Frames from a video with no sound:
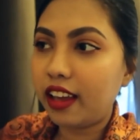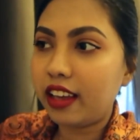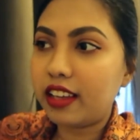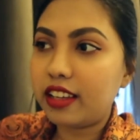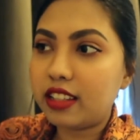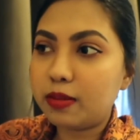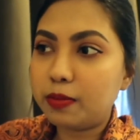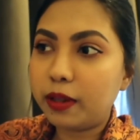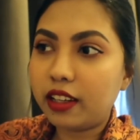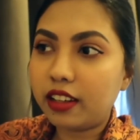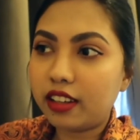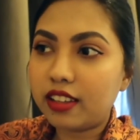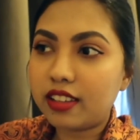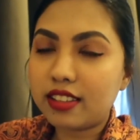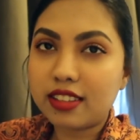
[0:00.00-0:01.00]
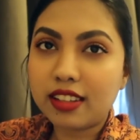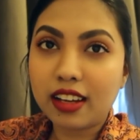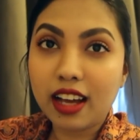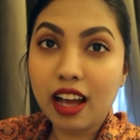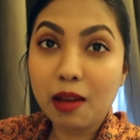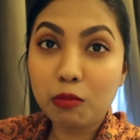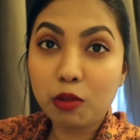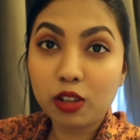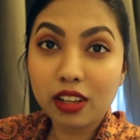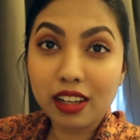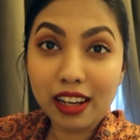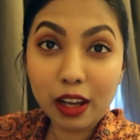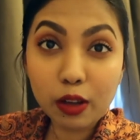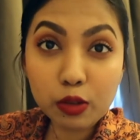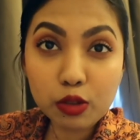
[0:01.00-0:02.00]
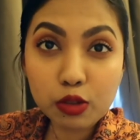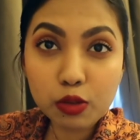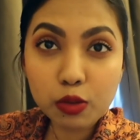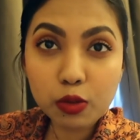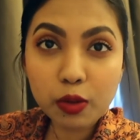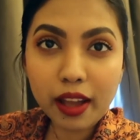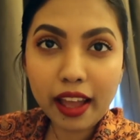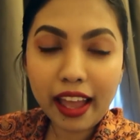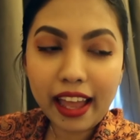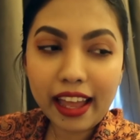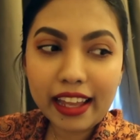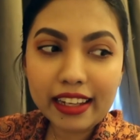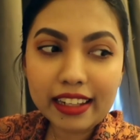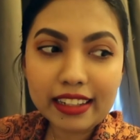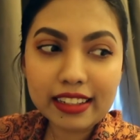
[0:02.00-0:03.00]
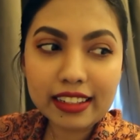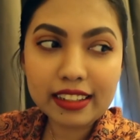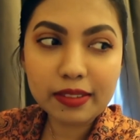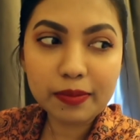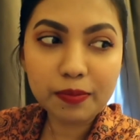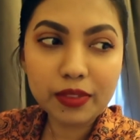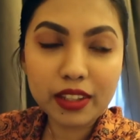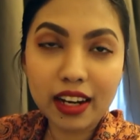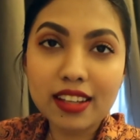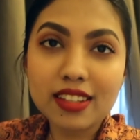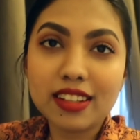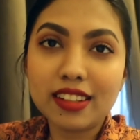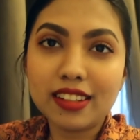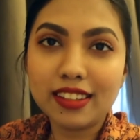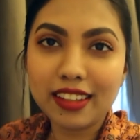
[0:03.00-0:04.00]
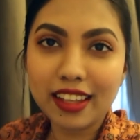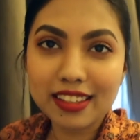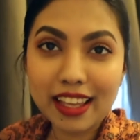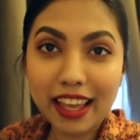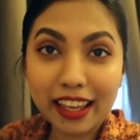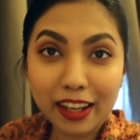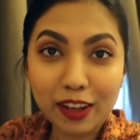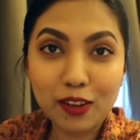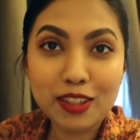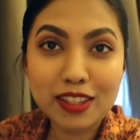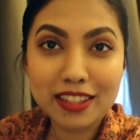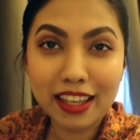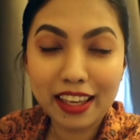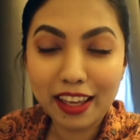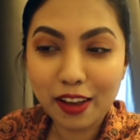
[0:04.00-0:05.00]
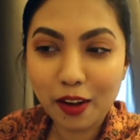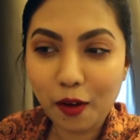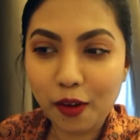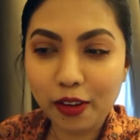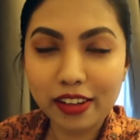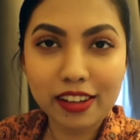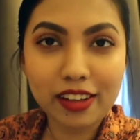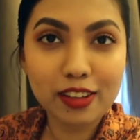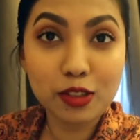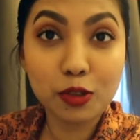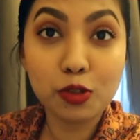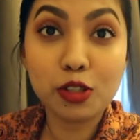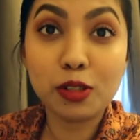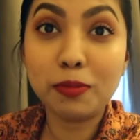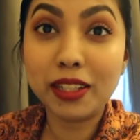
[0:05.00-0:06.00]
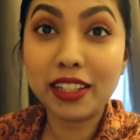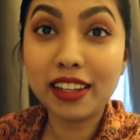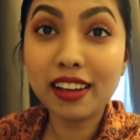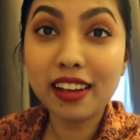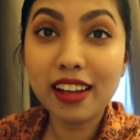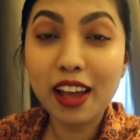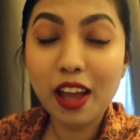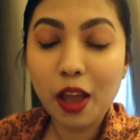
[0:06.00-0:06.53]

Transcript: is because I'm not allowed to, and there are certain things I cannot say on social media,